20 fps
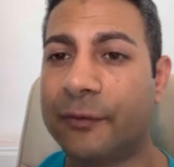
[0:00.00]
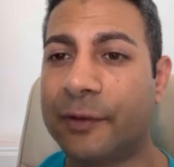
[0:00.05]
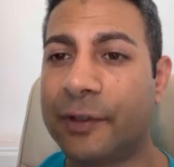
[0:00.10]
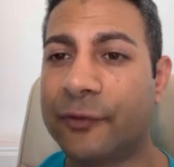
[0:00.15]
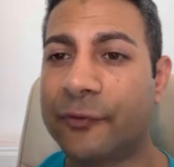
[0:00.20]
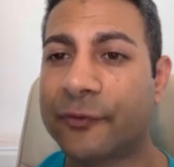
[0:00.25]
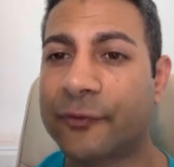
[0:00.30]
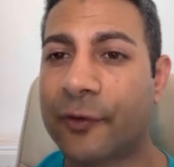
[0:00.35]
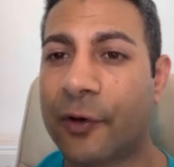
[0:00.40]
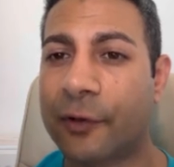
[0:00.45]
really
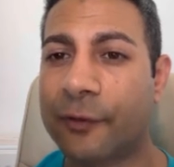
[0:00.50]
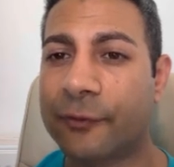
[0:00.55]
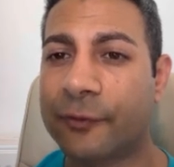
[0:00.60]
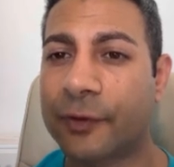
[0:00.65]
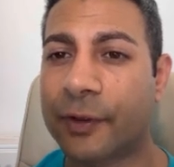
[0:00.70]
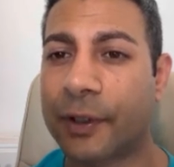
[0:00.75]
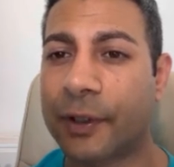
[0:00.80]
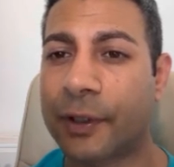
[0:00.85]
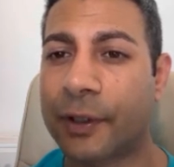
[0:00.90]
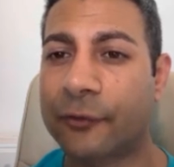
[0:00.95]
soft,
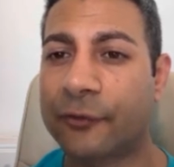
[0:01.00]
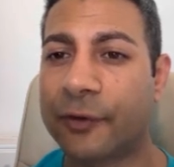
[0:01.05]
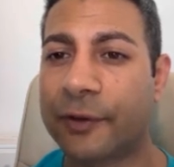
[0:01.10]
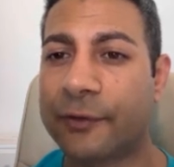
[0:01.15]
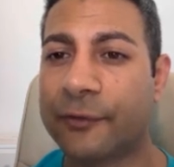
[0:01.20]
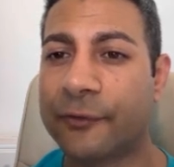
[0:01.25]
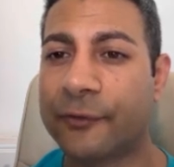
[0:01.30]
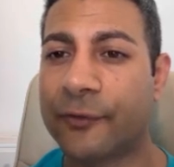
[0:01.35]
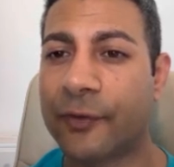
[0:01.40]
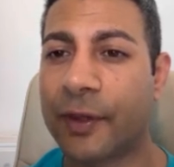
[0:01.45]
as you
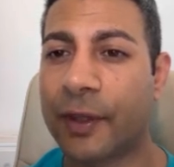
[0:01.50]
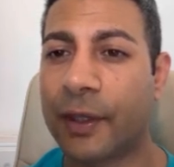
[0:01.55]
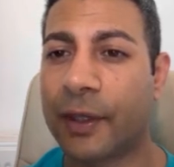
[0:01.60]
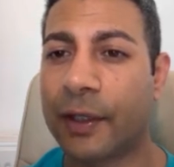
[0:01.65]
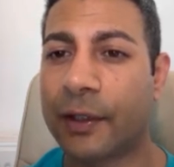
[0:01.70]
can see.